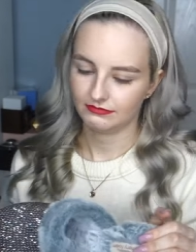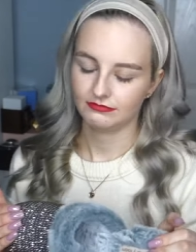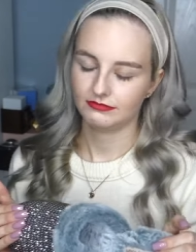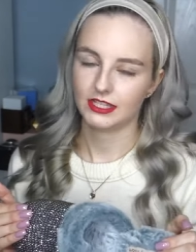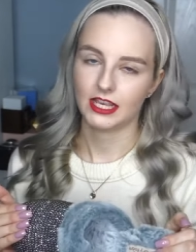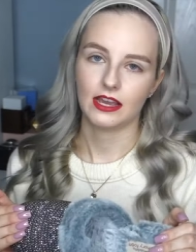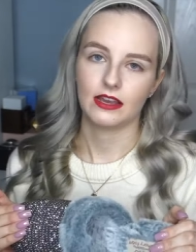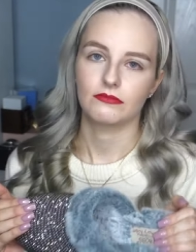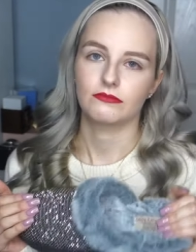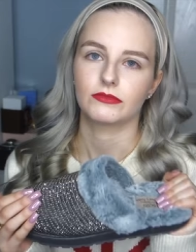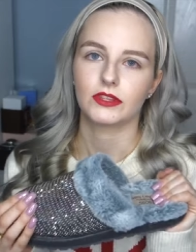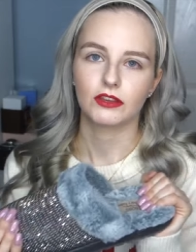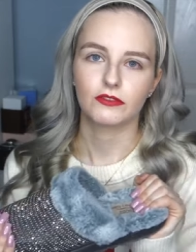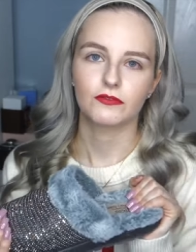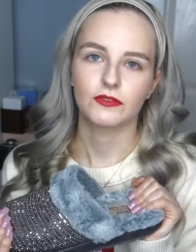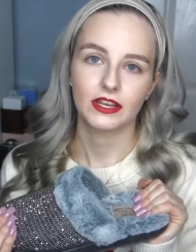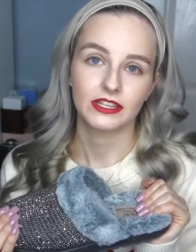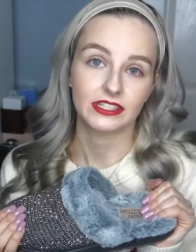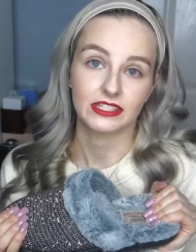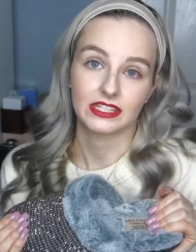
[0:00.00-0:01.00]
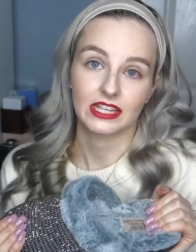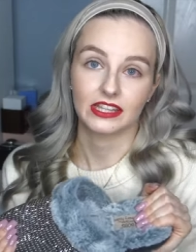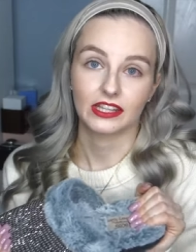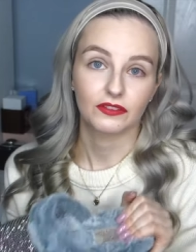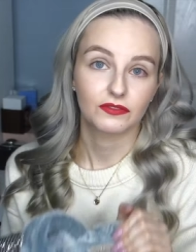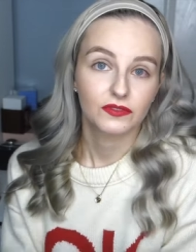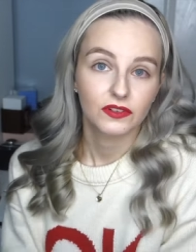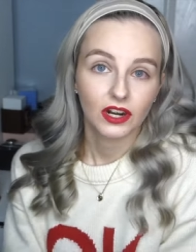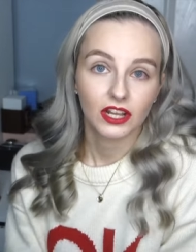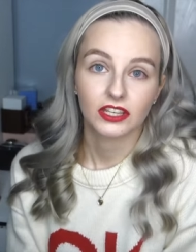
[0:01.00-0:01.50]
yeah, they, as I said, they
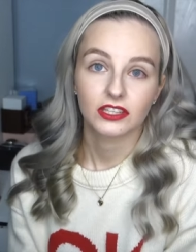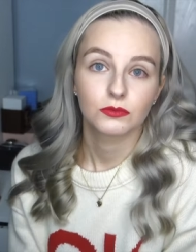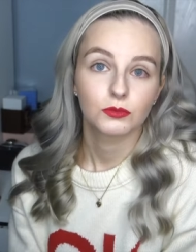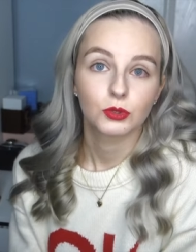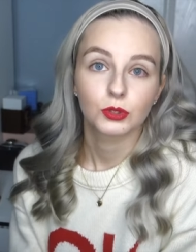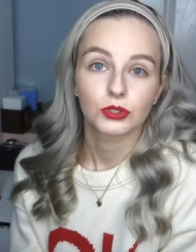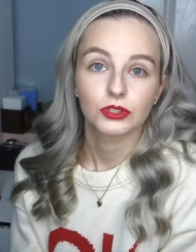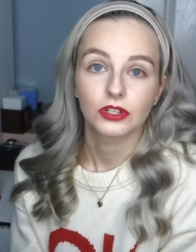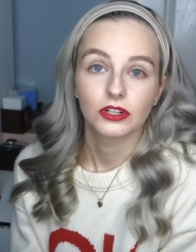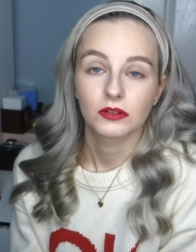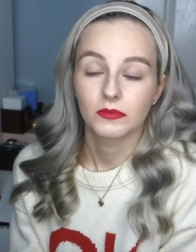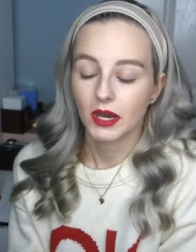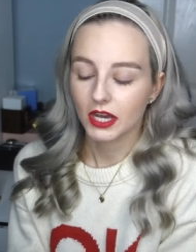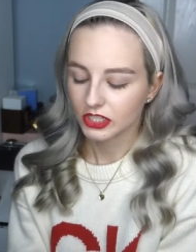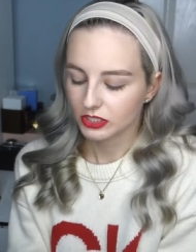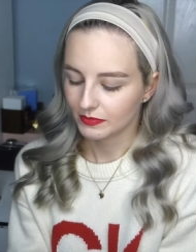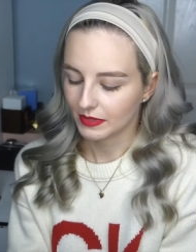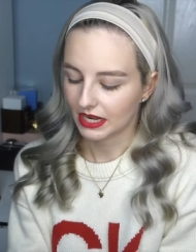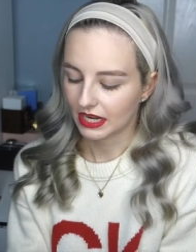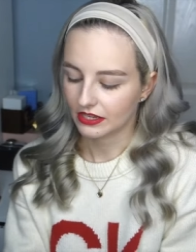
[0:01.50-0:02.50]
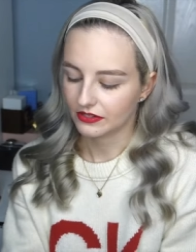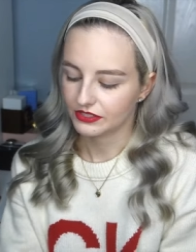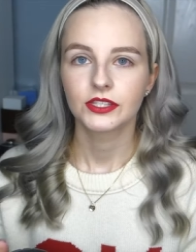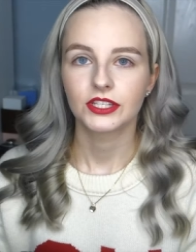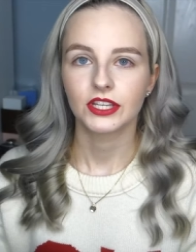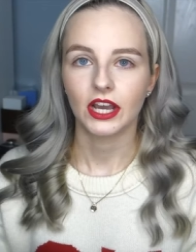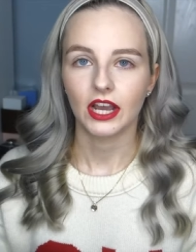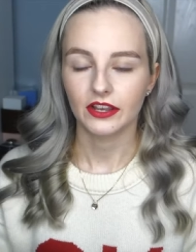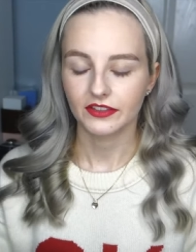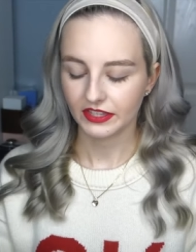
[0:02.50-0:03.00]
feel like you're walking on a marshmallow.
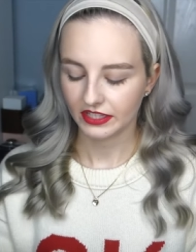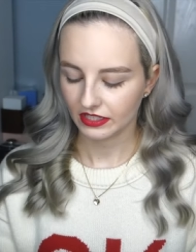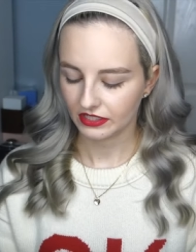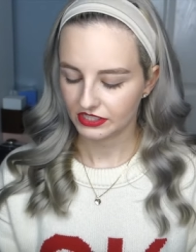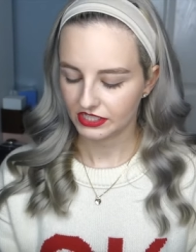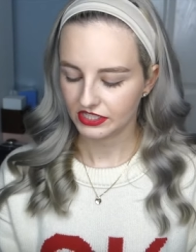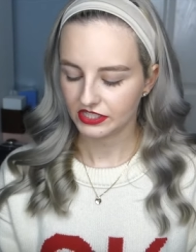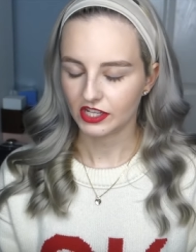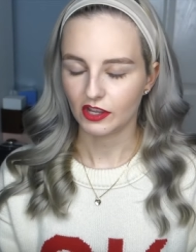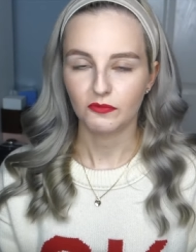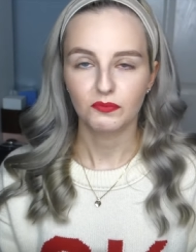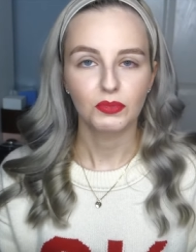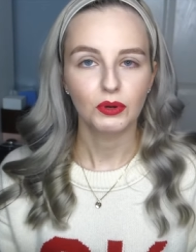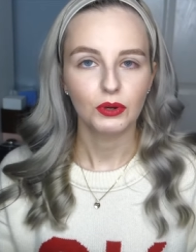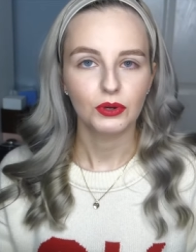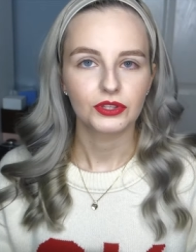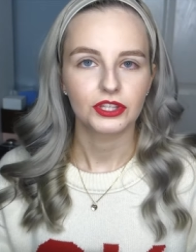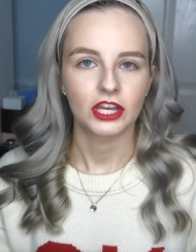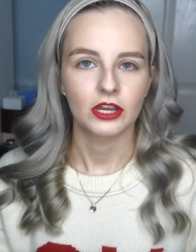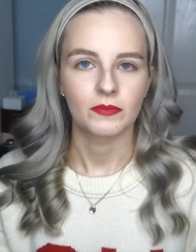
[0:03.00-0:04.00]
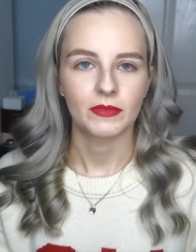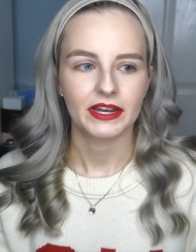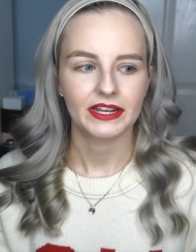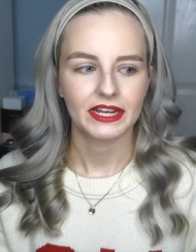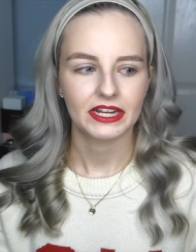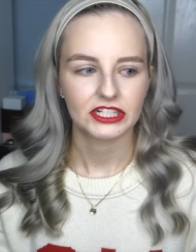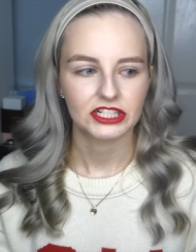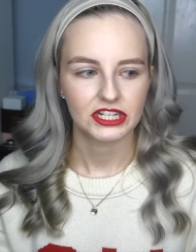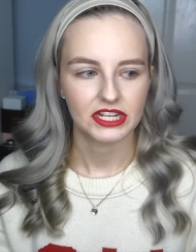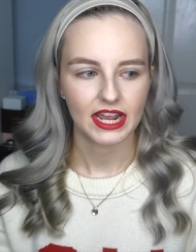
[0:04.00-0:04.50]
So yeah, I think since I've bought them, I
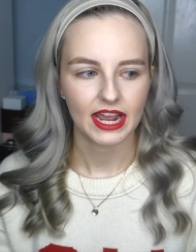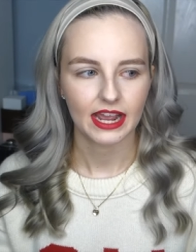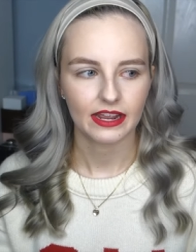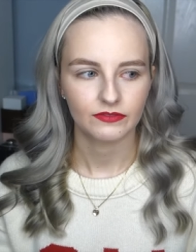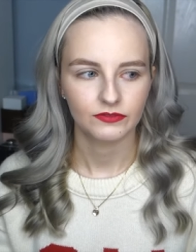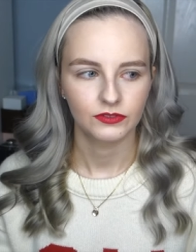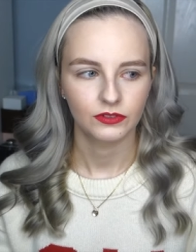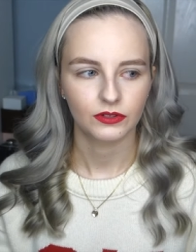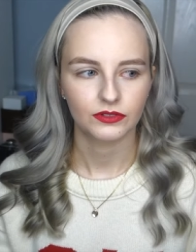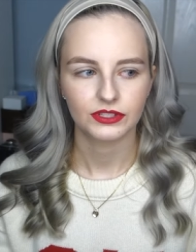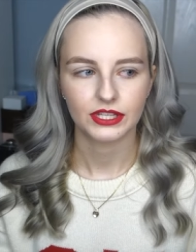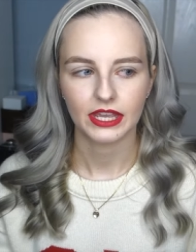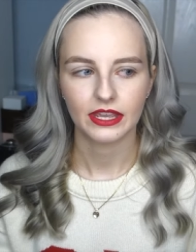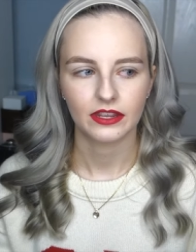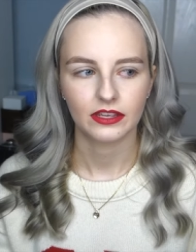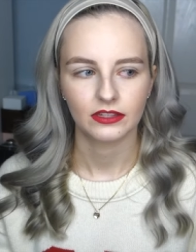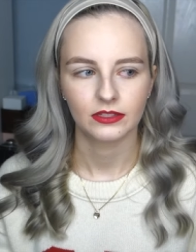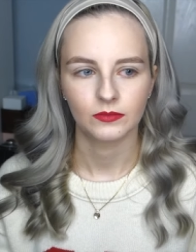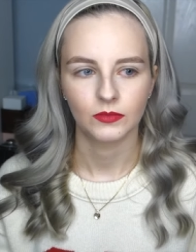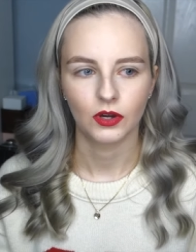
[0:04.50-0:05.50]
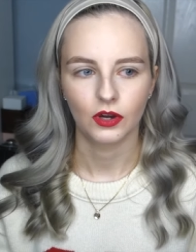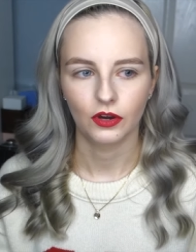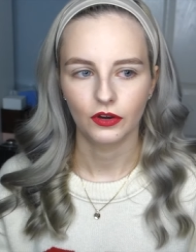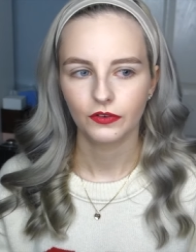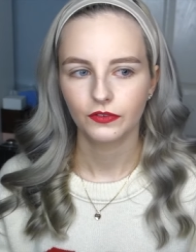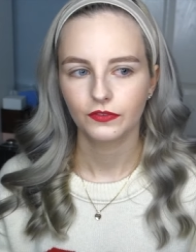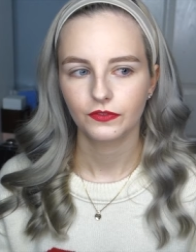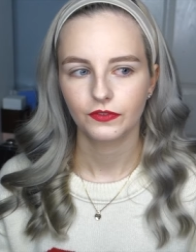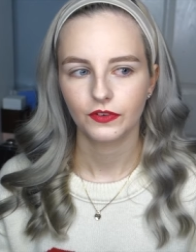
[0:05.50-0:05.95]
actually have not taken them off